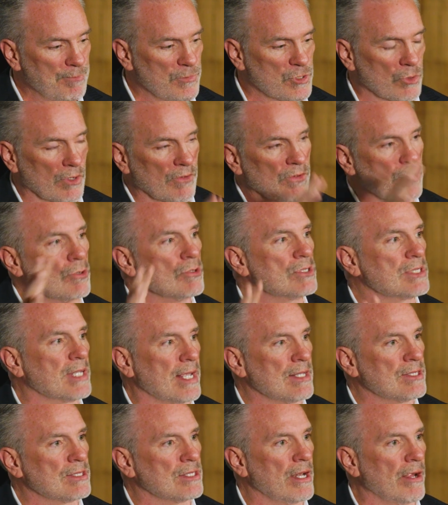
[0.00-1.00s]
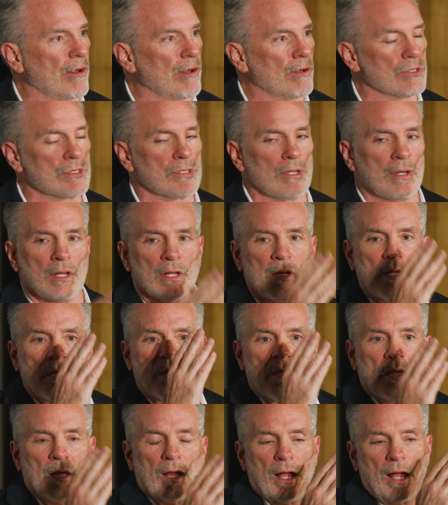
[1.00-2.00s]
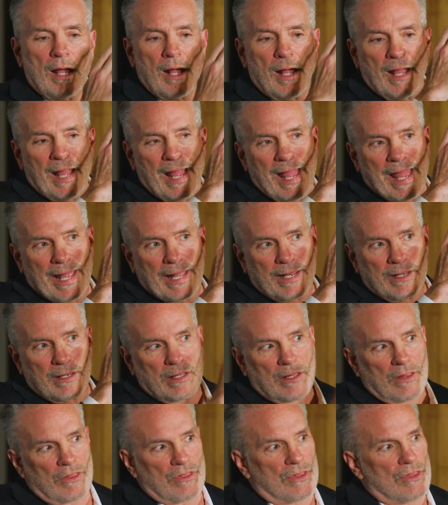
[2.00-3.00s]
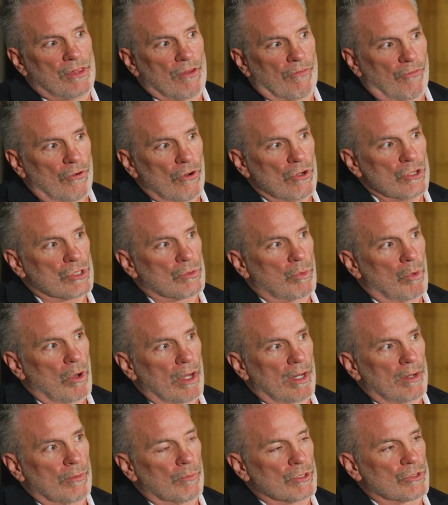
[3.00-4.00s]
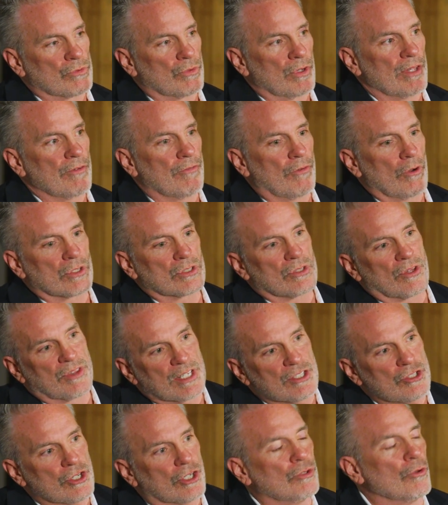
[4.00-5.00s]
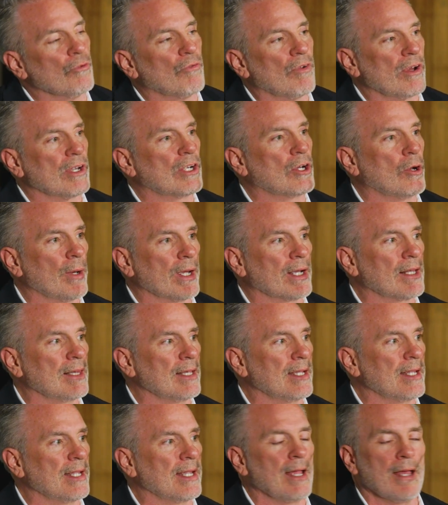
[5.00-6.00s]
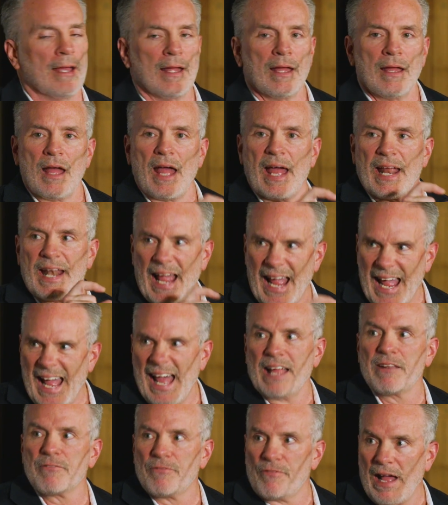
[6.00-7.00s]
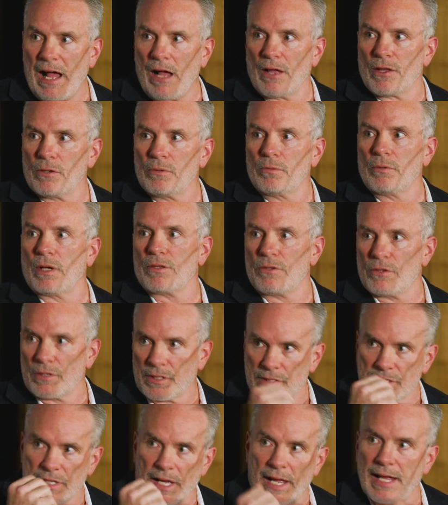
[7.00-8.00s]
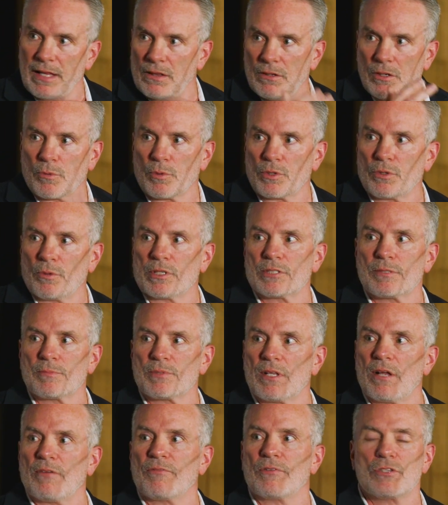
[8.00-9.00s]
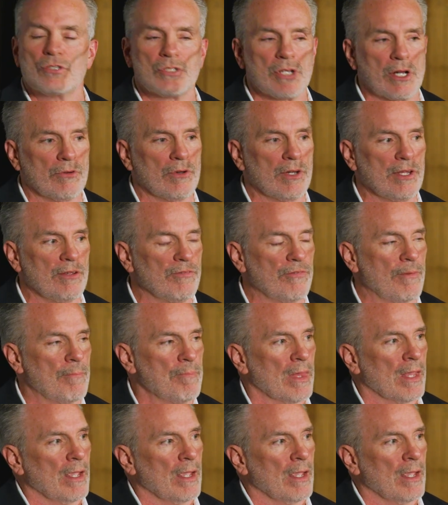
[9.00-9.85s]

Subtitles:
sort of use case scenarios. And the first one was really focused on things you could do very quickly and add value. And you could say, hey, look, we're doing some stuff in generative,